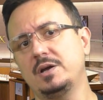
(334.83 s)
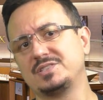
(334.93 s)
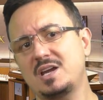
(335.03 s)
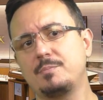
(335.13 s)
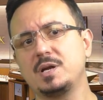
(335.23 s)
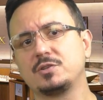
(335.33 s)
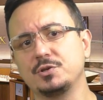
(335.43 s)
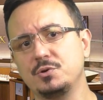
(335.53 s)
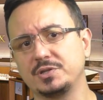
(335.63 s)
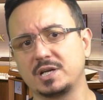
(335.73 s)
As they are built
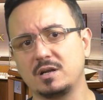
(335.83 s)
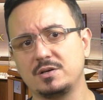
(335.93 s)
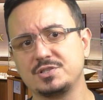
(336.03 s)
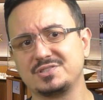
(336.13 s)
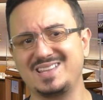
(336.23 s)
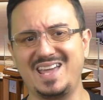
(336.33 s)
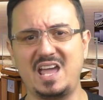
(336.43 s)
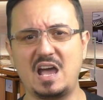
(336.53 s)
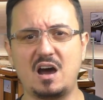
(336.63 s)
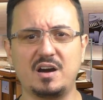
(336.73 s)
on newer technologies,
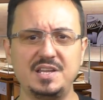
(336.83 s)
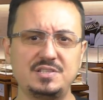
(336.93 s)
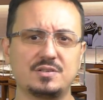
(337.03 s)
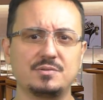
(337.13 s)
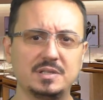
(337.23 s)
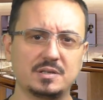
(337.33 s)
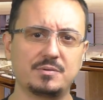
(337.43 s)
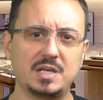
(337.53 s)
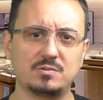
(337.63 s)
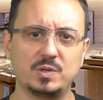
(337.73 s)
they are easier to
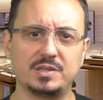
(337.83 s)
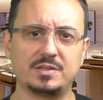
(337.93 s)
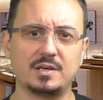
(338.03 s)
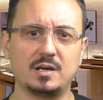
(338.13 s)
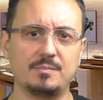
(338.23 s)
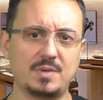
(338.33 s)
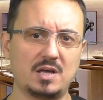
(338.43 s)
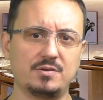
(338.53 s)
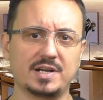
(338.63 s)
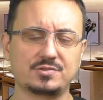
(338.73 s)
integrate with
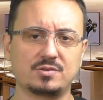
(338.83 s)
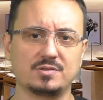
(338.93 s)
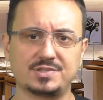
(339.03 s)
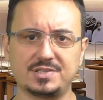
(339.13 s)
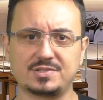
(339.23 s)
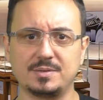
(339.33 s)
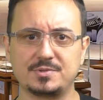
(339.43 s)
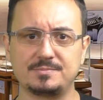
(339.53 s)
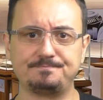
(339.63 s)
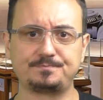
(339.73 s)
other external
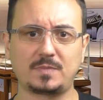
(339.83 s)
systems,